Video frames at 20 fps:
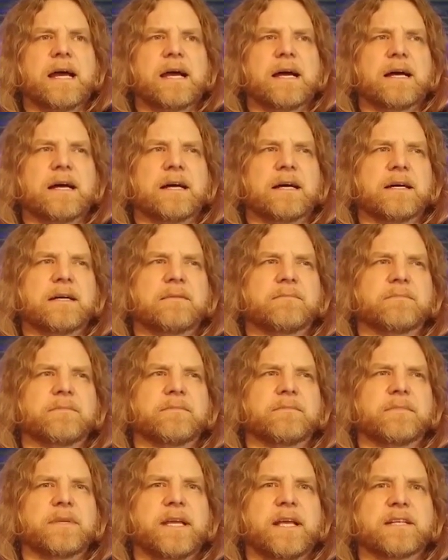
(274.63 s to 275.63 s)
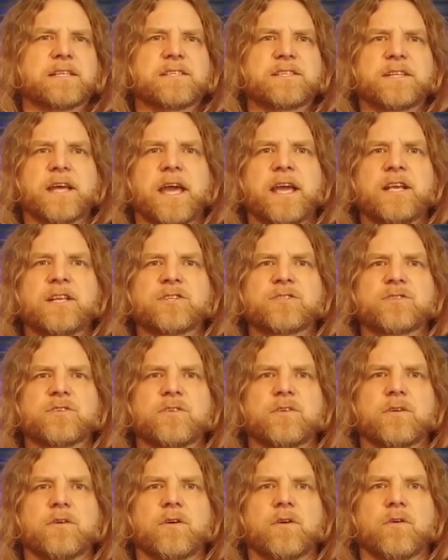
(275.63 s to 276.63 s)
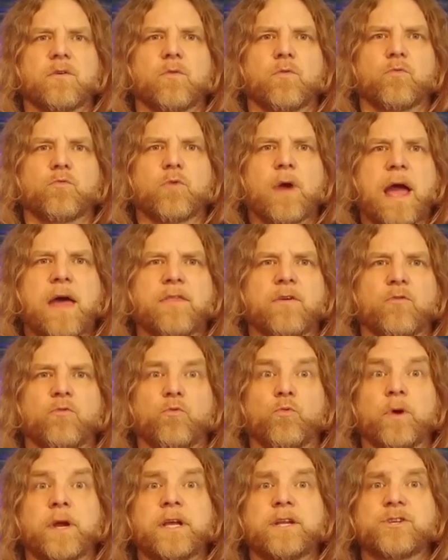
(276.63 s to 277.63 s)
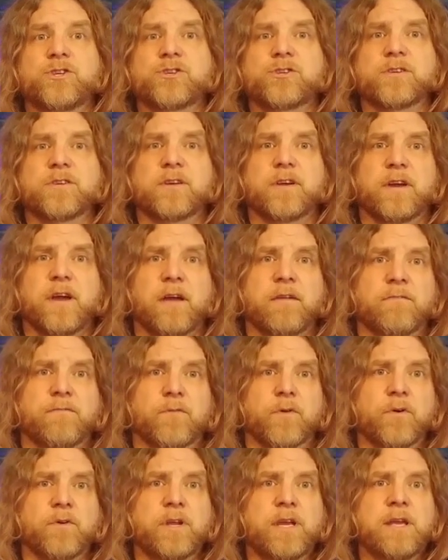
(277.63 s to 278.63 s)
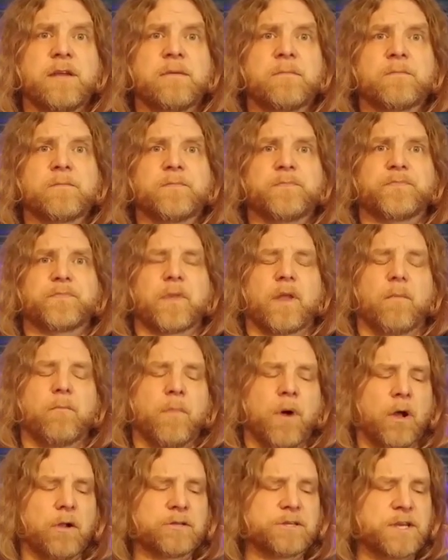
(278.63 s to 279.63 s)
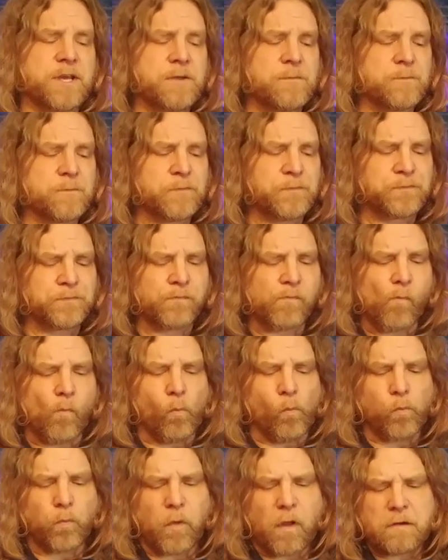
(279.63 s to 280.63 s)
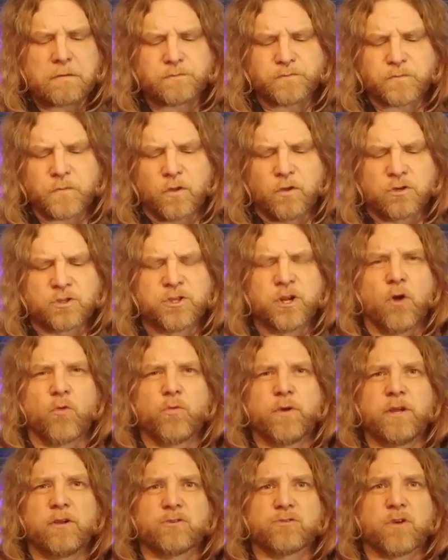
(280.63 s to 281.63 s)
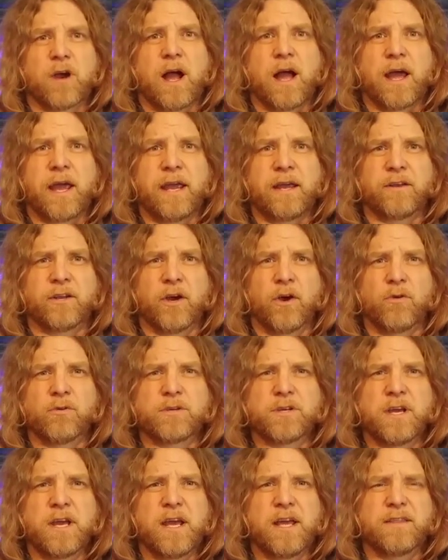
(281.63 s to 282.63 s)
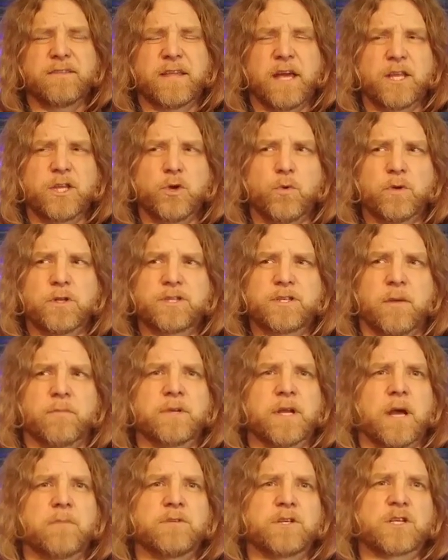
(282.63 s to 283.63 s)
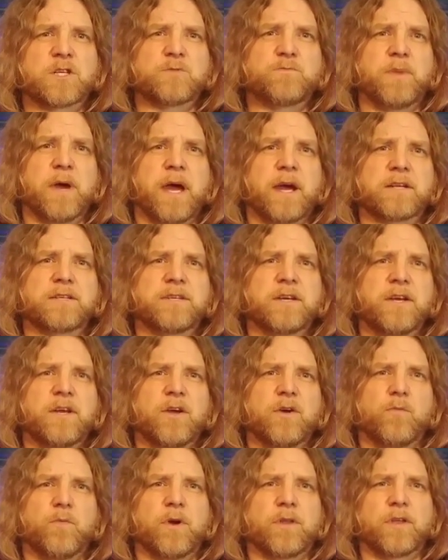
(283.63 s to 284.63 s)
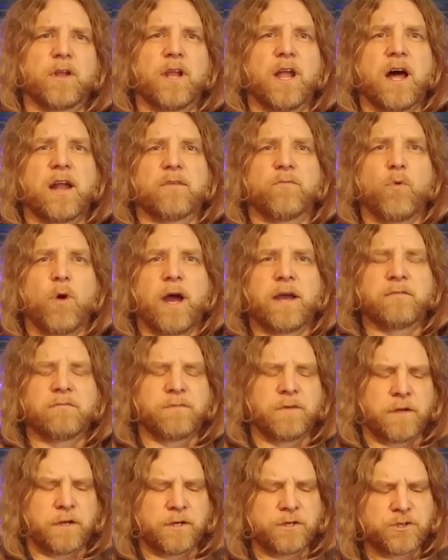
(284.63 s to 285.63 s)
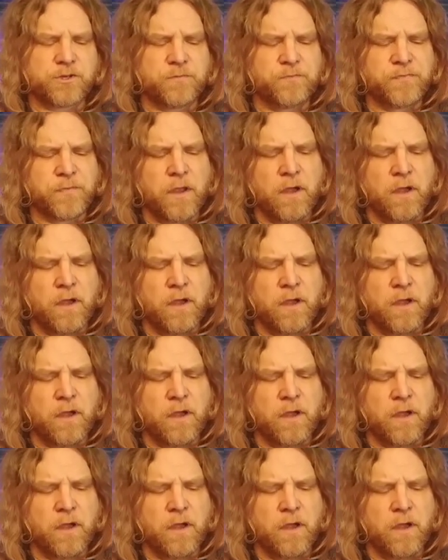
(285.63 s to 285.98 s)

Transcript: Um, it stays rather rich and fruity, malty. There's no real drying note that you would sometimes expect with a lot of wine finish.